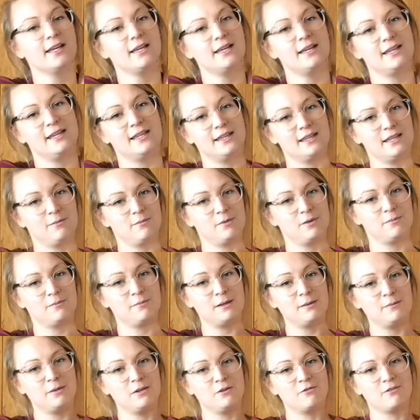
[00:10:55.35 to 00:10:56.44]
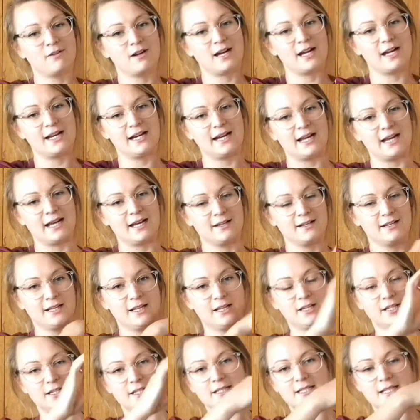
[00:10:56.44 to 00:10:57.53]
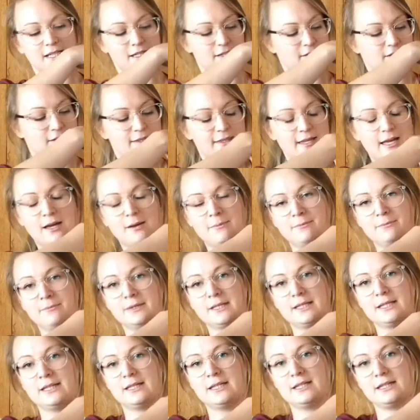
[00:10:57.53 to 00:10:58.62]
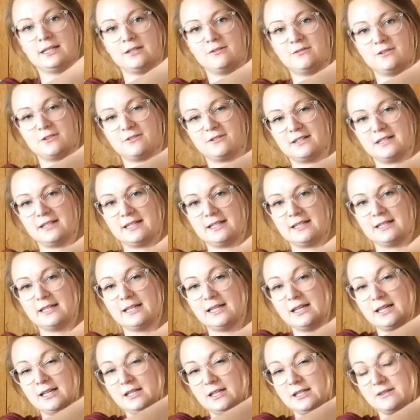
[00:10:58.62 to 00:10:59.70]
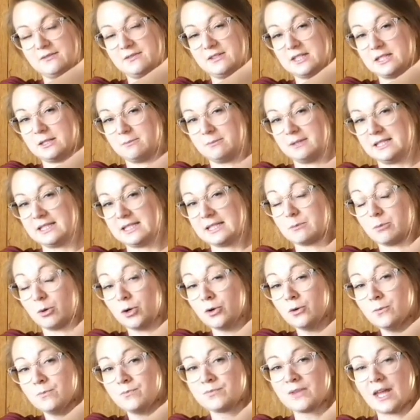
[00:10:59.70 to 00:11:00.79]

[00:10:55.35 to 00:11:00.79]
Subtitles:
And then maybe right out, you can take your thumb if you're feeling, if it's a bit small,